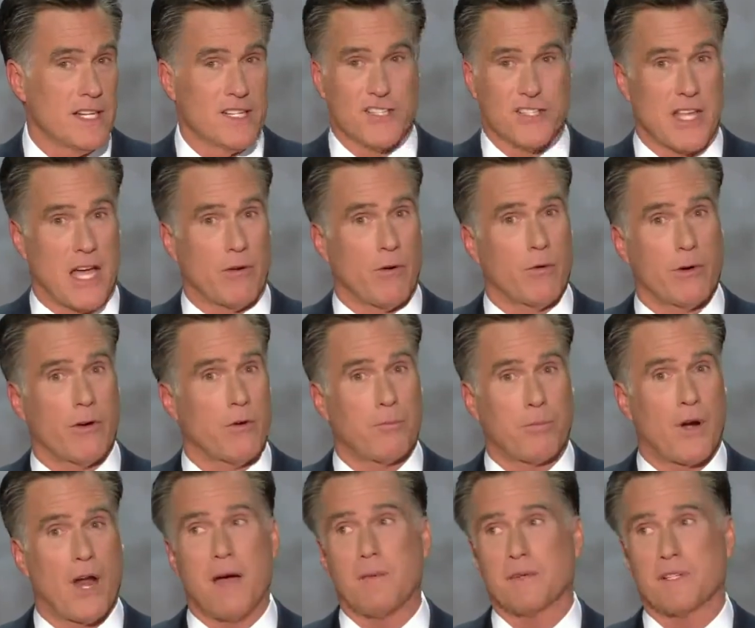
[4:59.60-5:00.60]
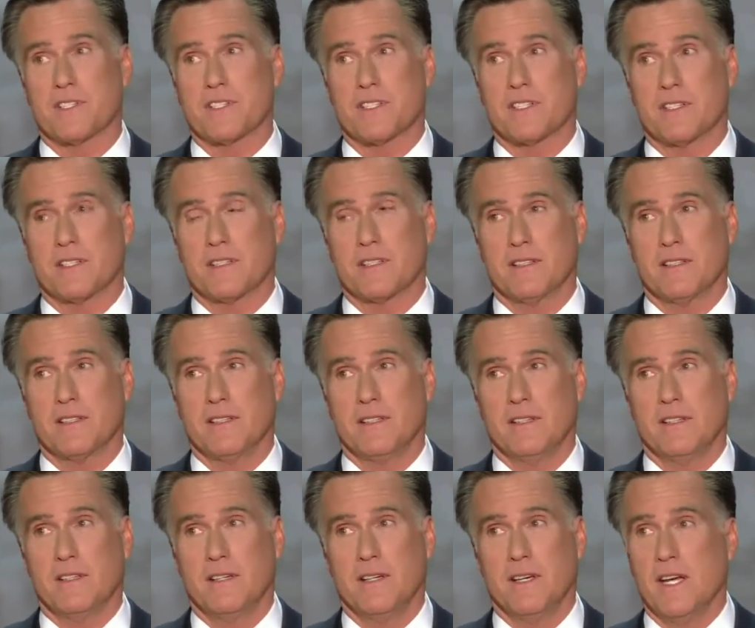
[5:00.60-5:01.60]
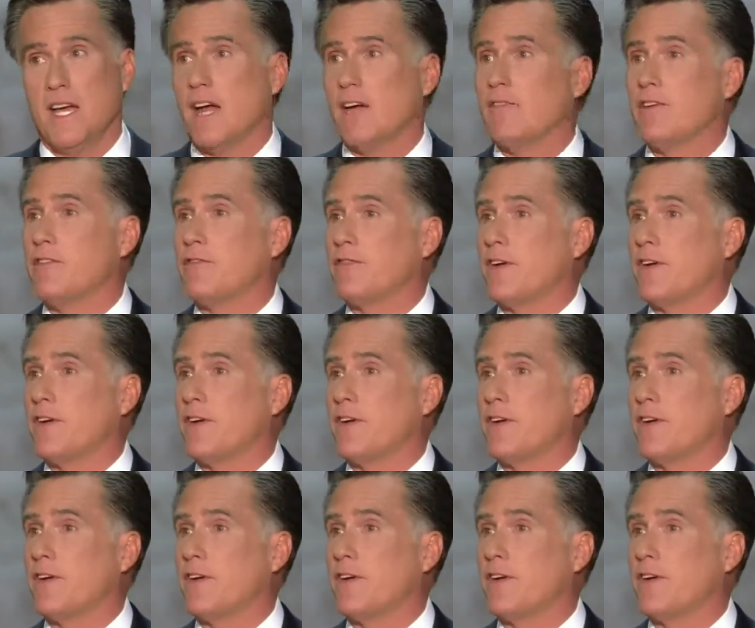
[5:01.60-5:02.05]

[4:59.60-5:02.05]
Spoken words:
It's not what we were promised. Every